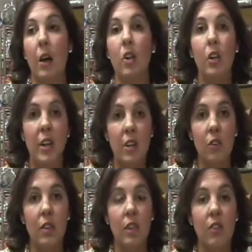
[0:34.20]
cooking
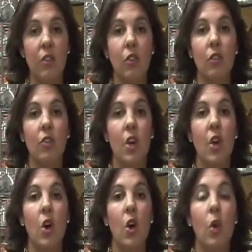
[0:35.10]
utensils.
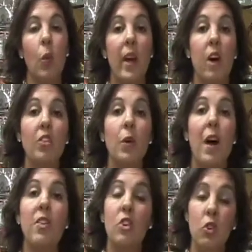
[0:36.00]
We also
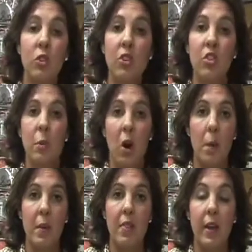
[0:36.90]
have a children's
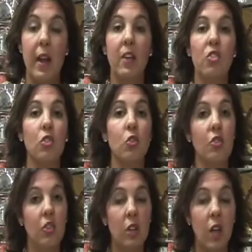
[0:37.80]
department that has
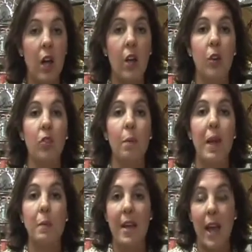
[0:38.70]
children's clothes,
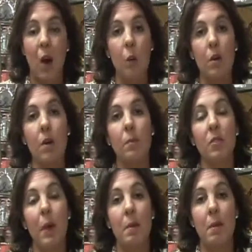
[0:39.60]
baby albums,
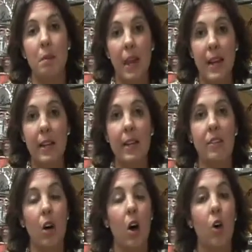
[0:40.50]
baby
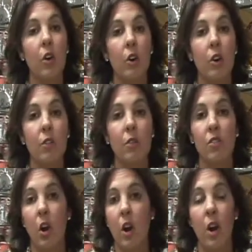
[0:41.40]
blankets, all your
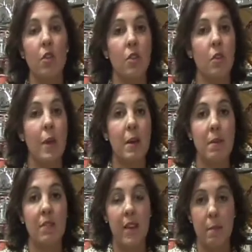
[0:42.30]
start off new
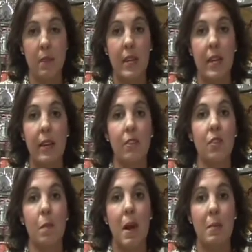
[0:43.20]
baby family gifts
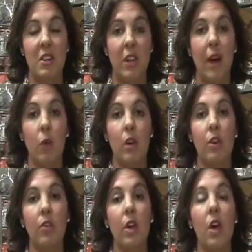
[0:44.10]
for baby
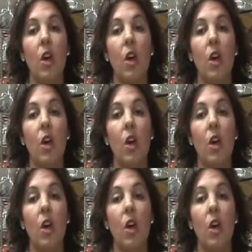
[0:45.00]
showers.